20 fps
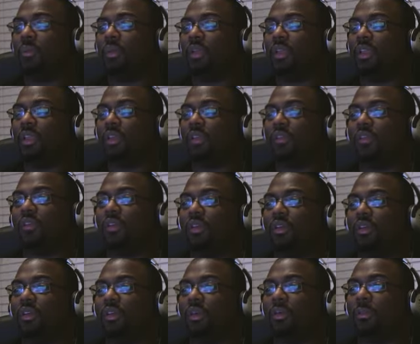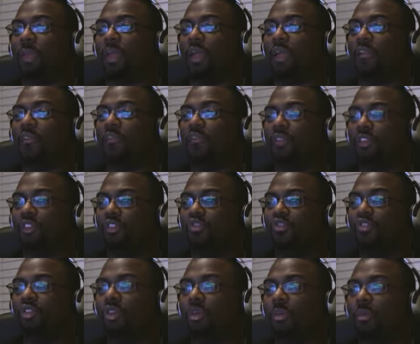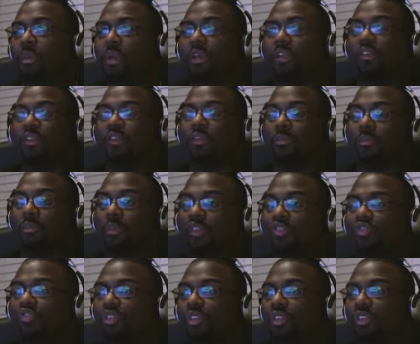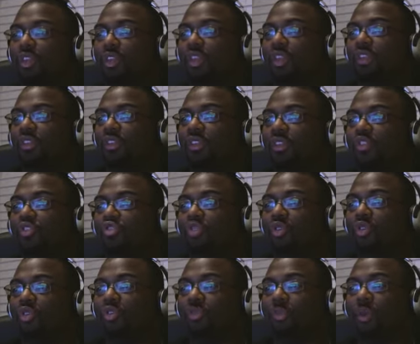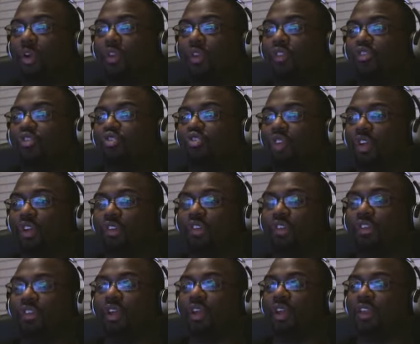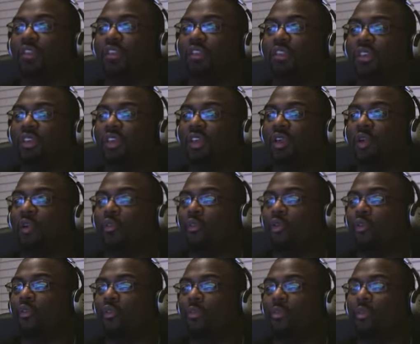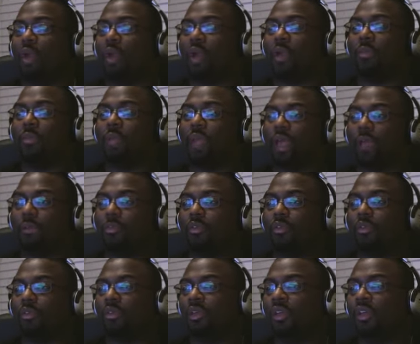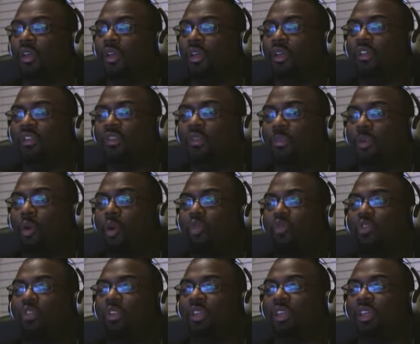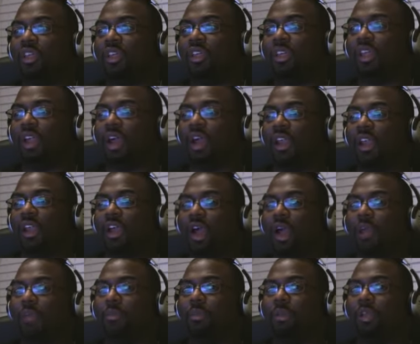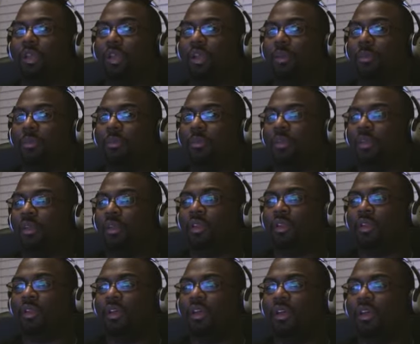beat Matt Veach by submission, guillotine choke. Demarcus Johnson got a TKO over Brad Blackburn. Supposedly, he kind of got beat up a bit